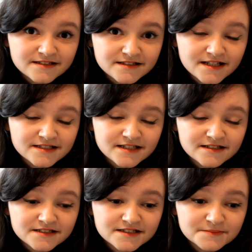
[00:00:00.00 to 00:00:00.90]
Did that
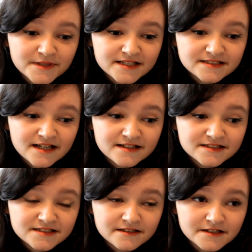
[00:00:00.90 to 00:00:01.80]
sentence make
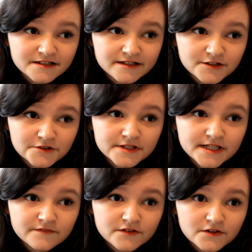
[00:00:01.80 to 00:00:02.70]
sense? I don't
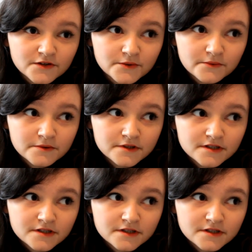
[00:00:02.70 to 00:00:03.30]
even know.